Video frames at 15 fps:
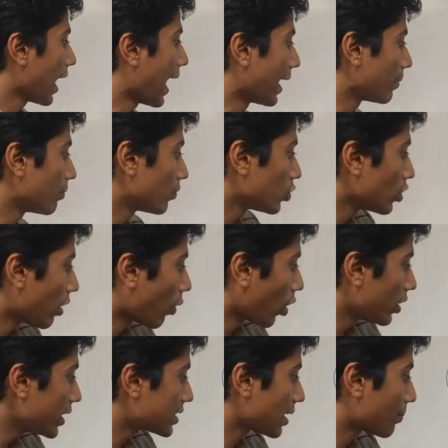And you have
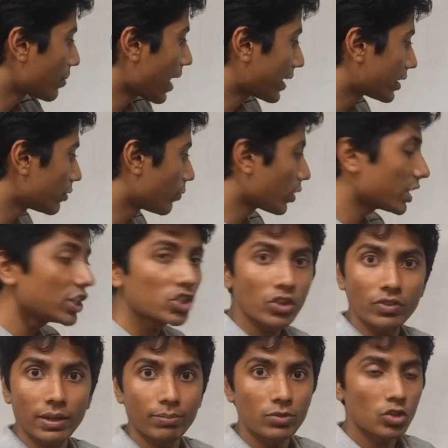already subtracted for each
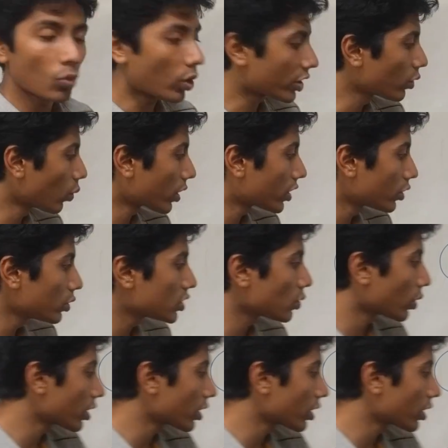of them. So what you want to do is you